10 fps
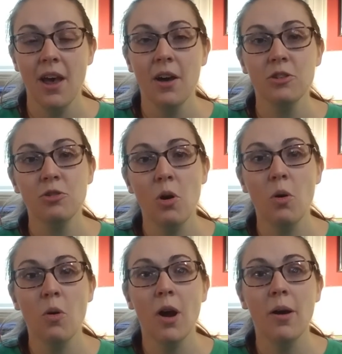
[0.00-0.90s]

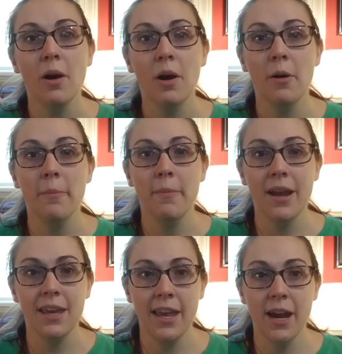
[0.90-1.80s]
So
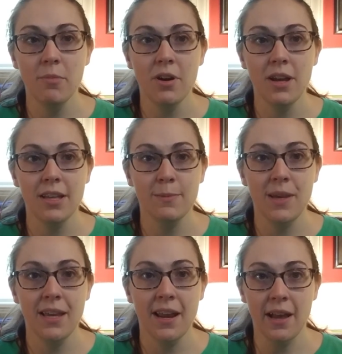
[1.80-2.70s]
my camera is
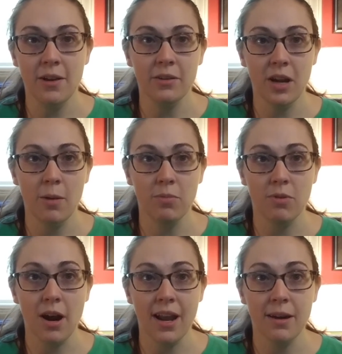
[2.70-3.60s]
being held
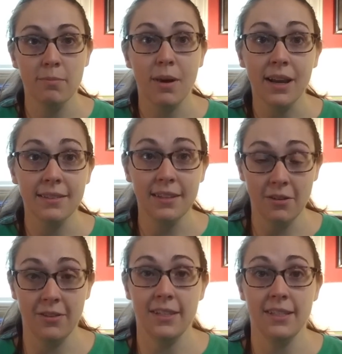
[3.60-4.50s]
upright by a
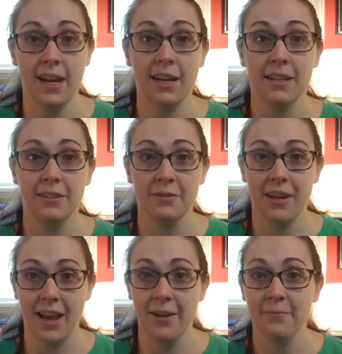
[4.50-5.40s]
selfie stick,
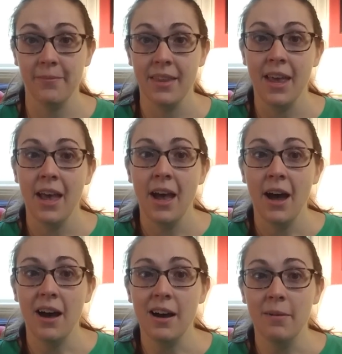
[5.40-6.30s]
okay?
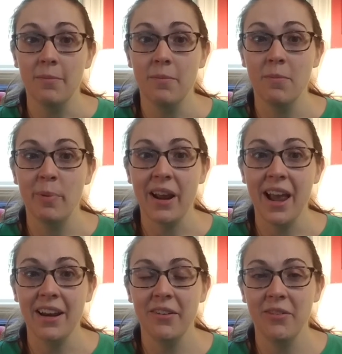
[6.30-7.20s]
But I
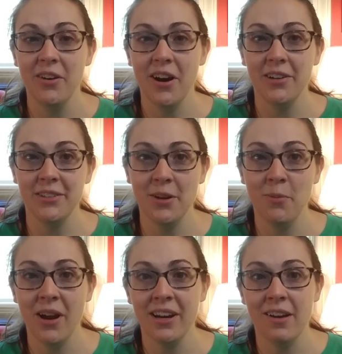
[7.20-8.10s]
had to figure out some
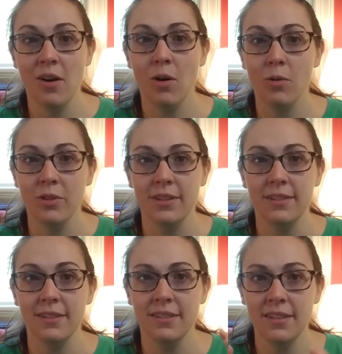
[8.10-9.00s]
way to hold the
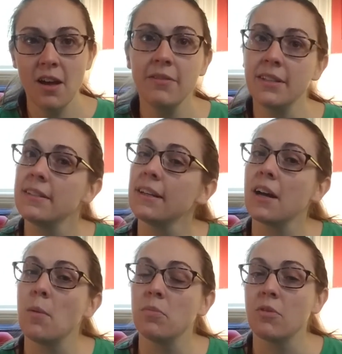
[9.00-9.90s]
selfie stick
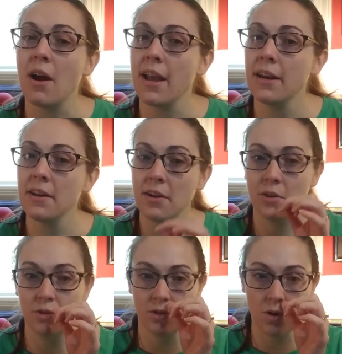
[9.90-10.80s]
upright.
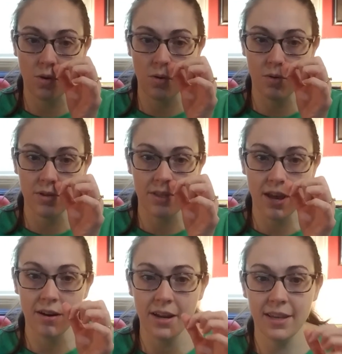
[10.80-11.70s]
So
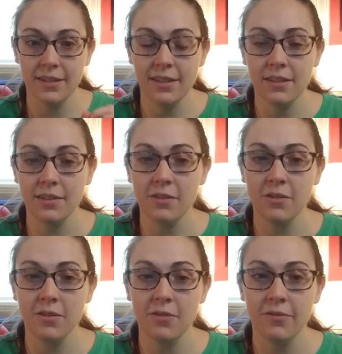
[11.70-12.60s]
there is this
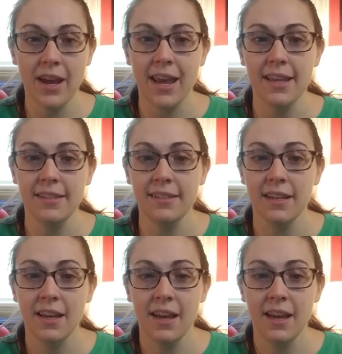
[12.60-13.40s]
little vase.